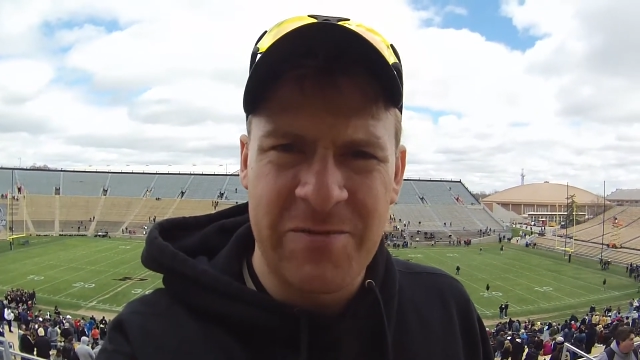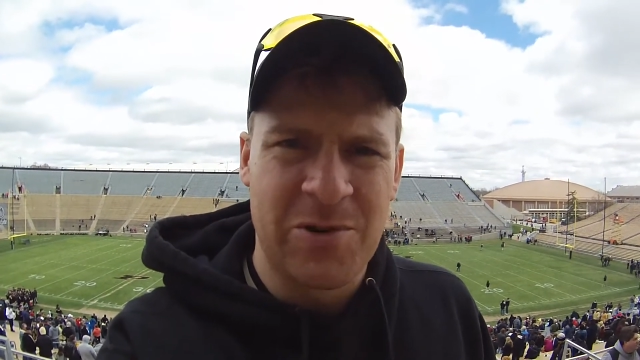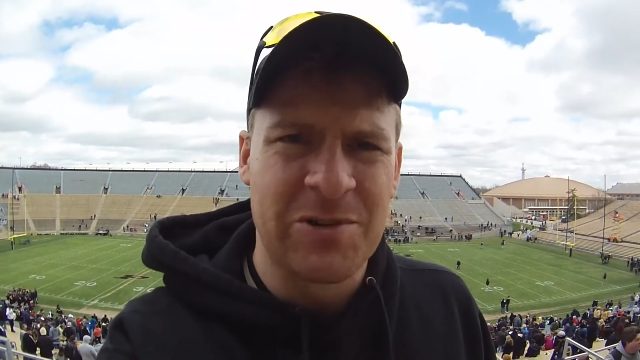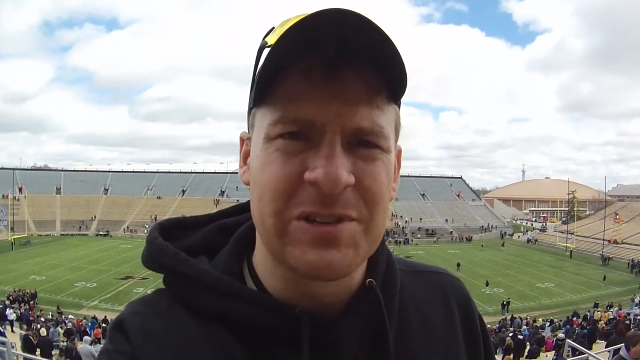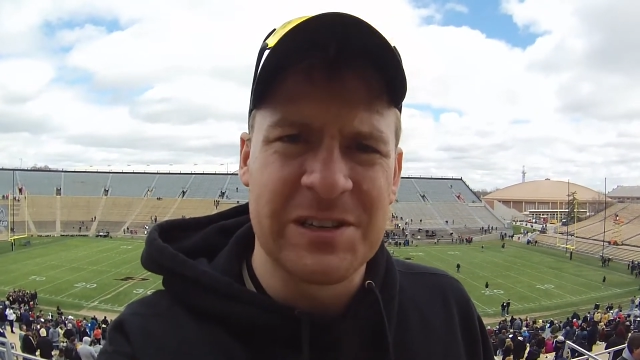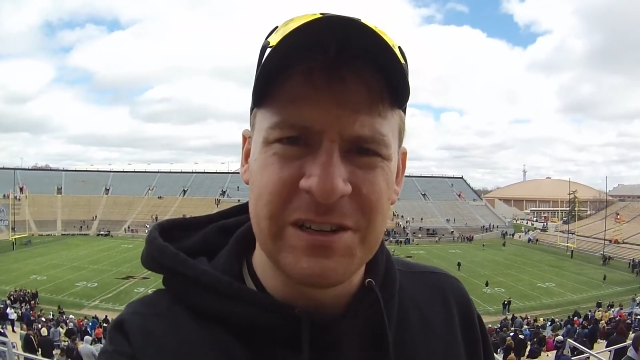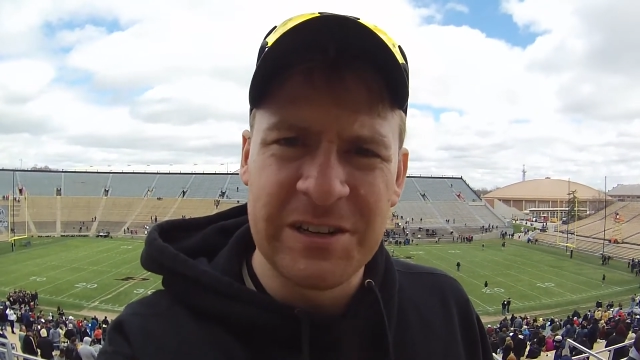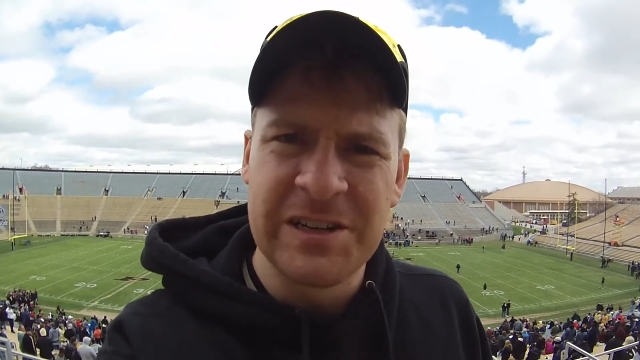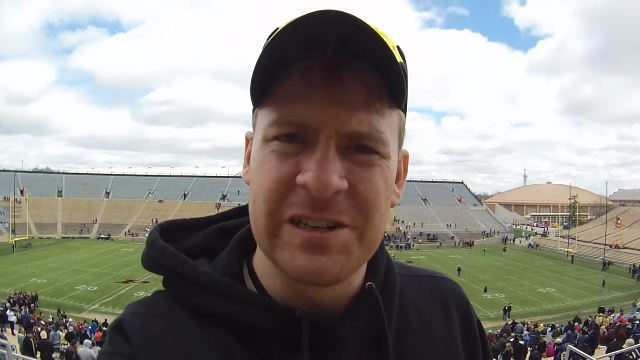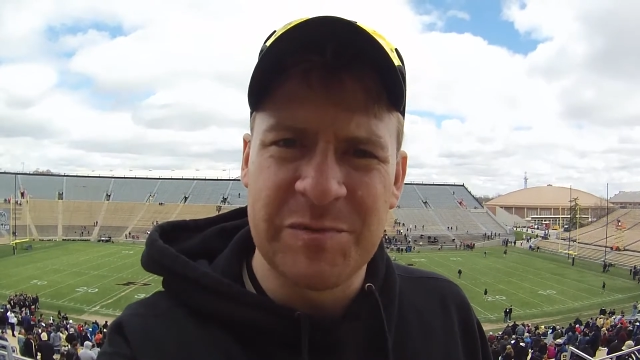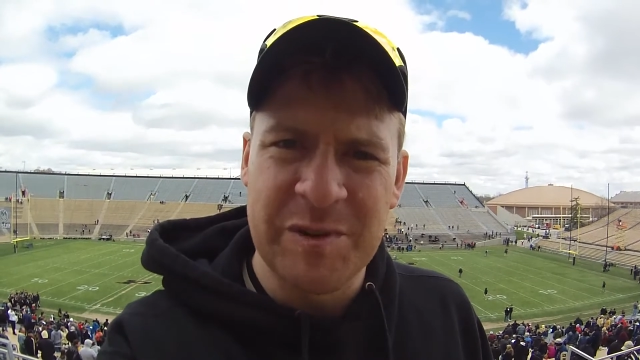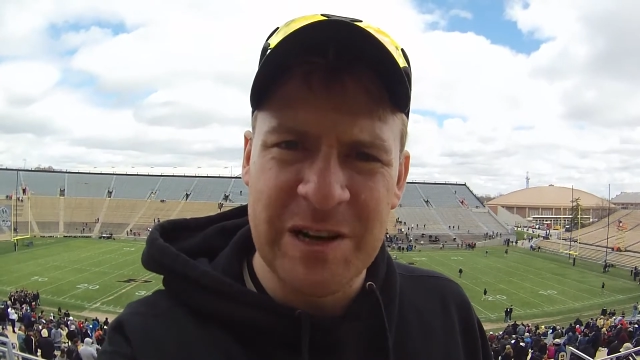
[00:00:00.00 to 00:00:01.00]
of work that still
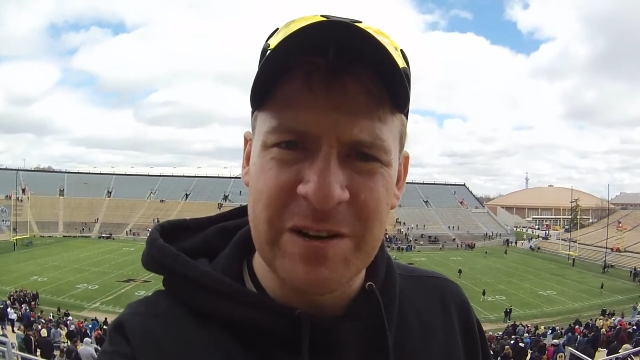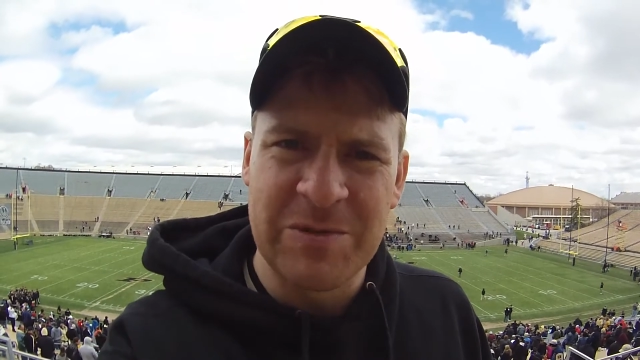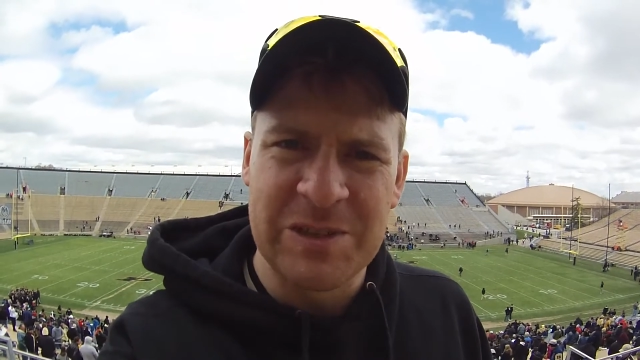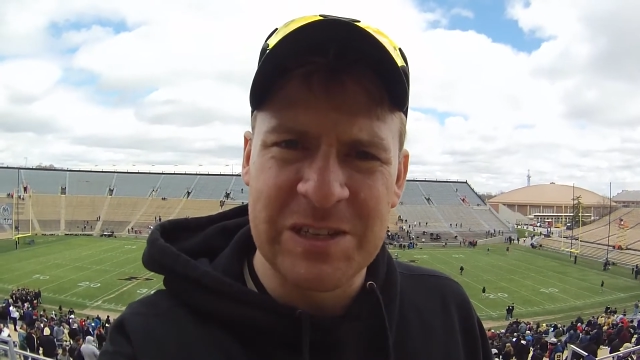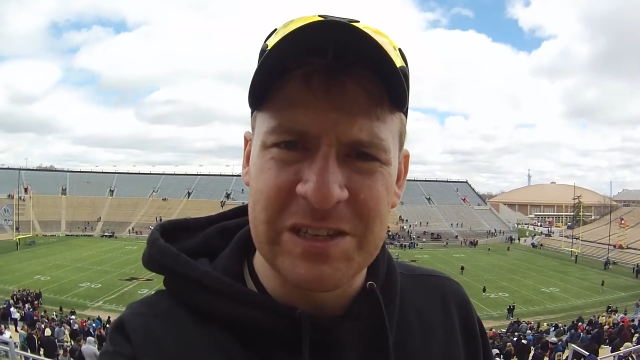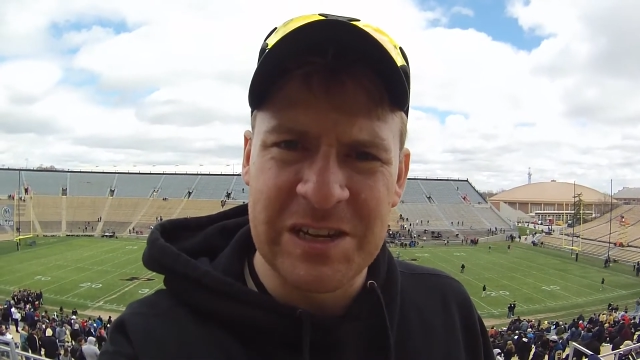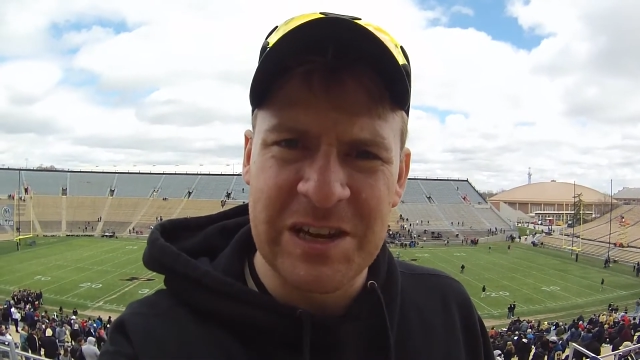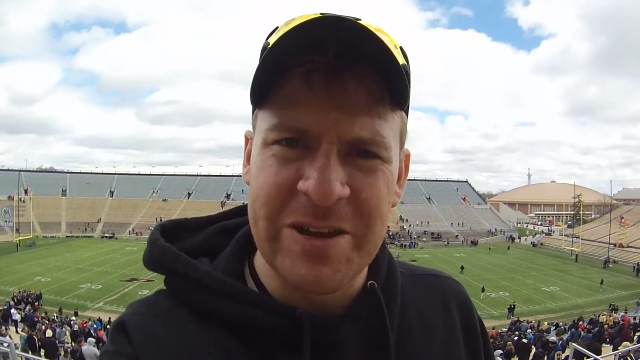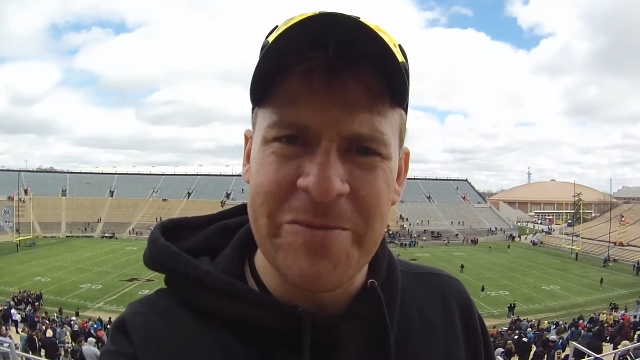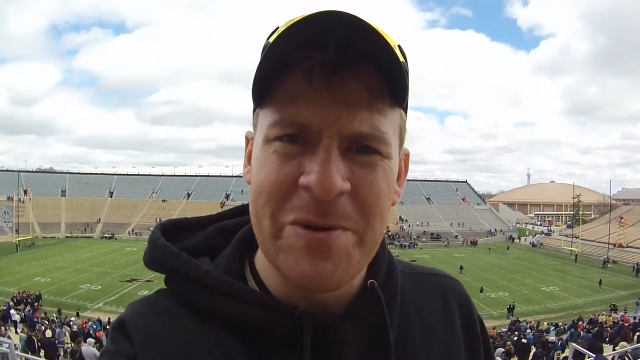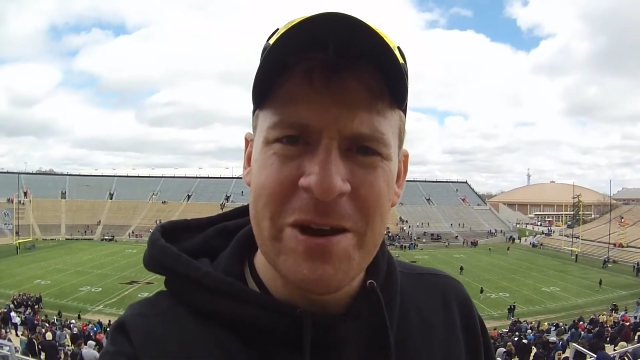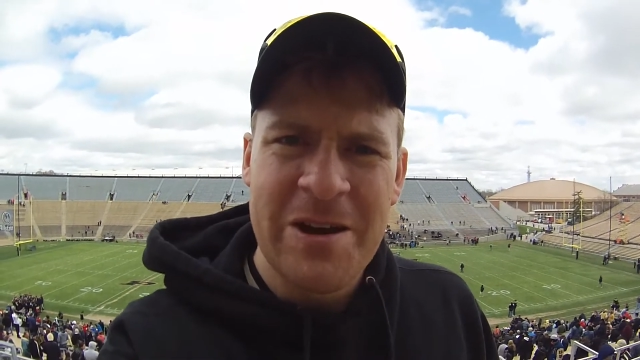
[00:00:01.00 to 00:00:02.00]
needs to be done with this
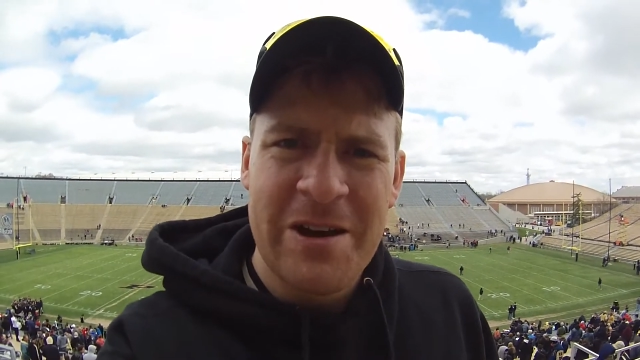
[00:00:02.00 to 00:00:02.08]
team.